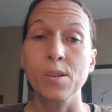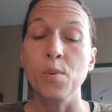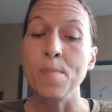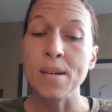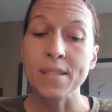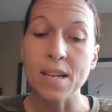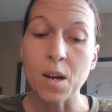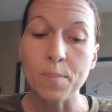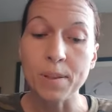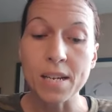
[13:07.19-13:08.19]
We missed it
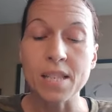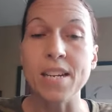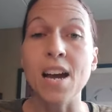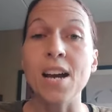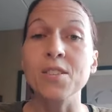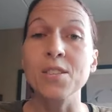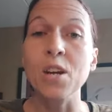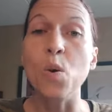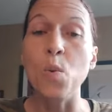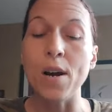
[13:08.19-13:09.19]
completely. Not a
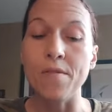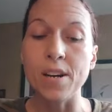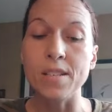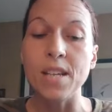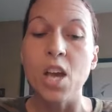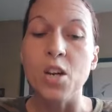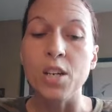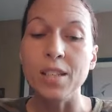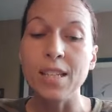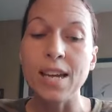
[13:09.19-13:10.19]
single one of us
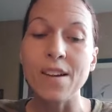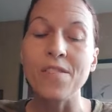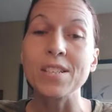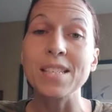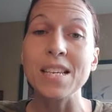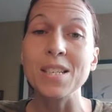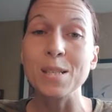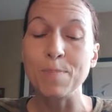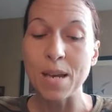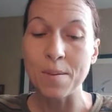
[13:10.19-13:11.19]
could live a
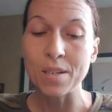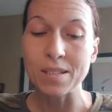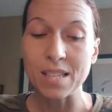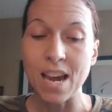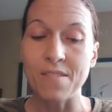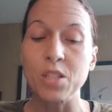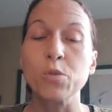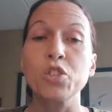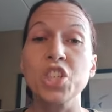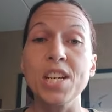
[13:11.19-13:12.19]
sinless, blameless life.
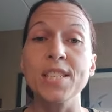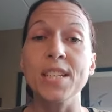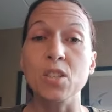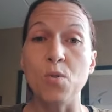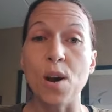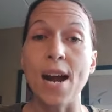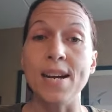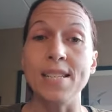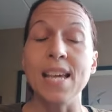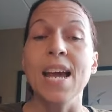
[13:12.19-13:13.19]
So Jesus
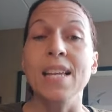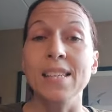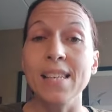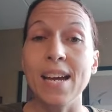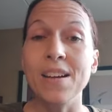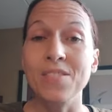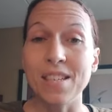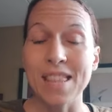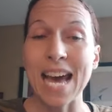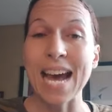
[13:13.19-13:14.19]
Christ
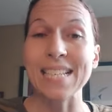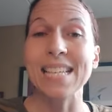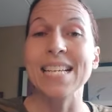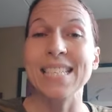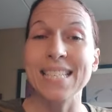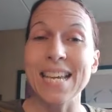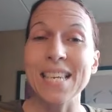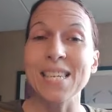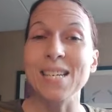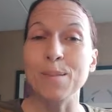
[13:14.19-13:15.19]
lived that
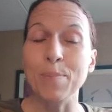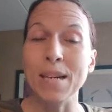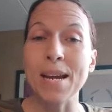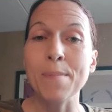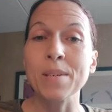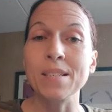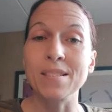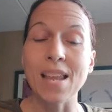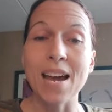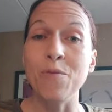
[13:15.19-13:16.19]
sinless,
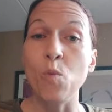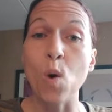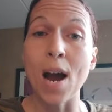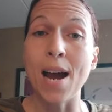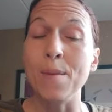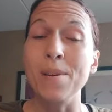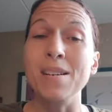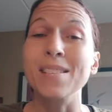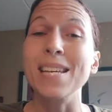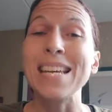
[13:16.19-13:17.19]
blameless life. Why?
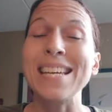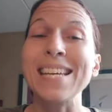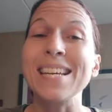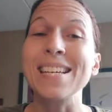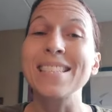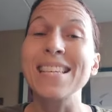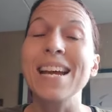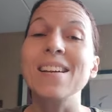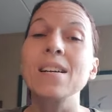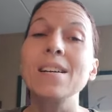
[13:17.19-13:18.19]
Because he is
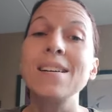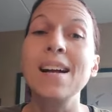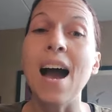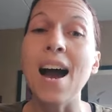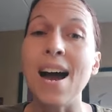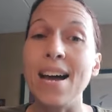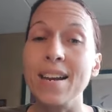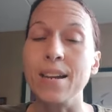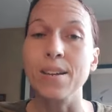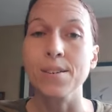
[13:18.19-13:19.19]
God.